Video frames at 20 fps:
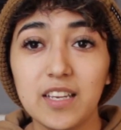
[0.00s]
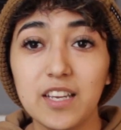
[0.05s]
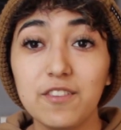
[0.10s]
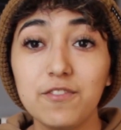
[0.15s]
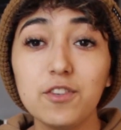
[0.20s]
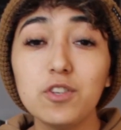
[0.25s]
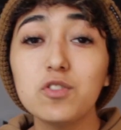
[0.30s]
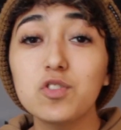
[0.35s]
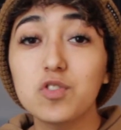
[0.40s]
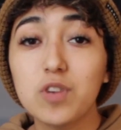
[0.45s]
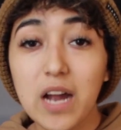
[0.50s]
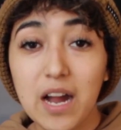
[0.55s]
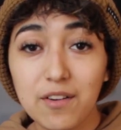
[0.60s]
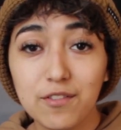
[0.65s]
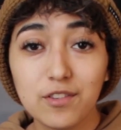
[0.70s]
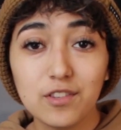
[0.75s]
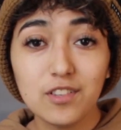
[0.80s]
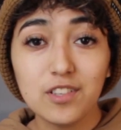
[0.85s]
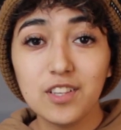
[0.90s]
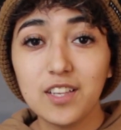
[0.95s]
If you
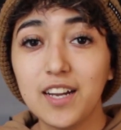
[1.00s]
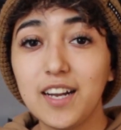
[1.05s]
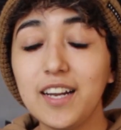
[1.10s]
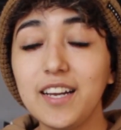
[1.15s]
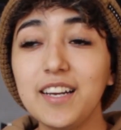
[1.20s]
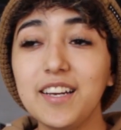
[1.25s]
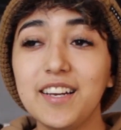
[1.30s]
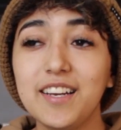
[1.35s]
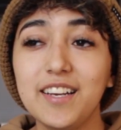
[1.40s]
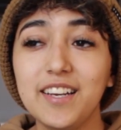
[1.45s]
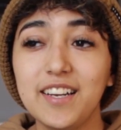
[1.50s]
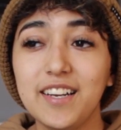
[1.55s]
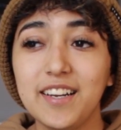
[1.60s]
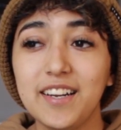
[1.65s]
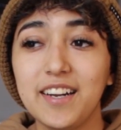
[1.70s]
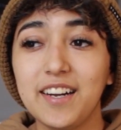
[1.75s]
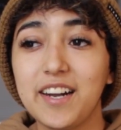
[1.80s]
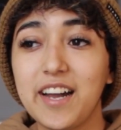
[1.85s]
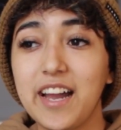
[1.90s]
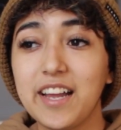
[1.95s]
travel a lot,
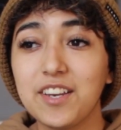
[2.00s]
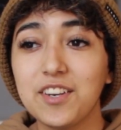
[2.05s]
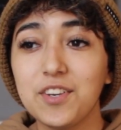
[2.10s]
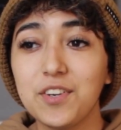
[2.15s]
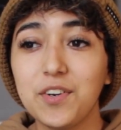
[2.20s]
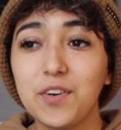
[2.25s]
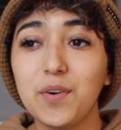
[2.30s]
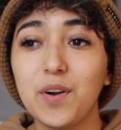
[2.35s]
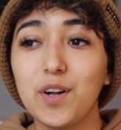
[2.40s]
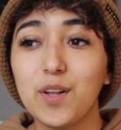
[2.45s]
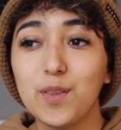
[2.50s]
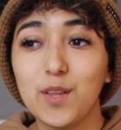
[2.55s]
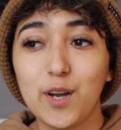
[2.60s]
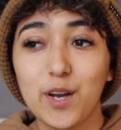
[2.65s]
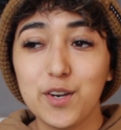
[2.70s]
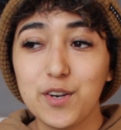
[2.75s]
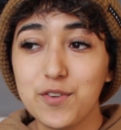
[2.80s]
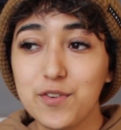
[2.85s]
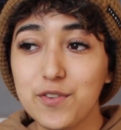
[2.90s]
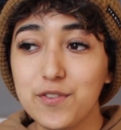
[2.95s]
I know a
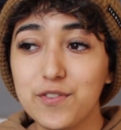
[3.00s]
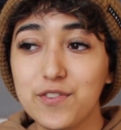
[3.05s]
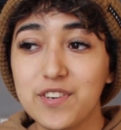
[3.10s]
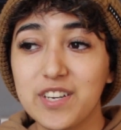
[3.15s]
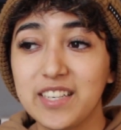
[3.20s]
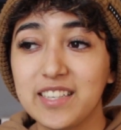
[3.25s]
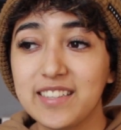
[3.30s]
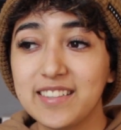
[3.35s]
lot of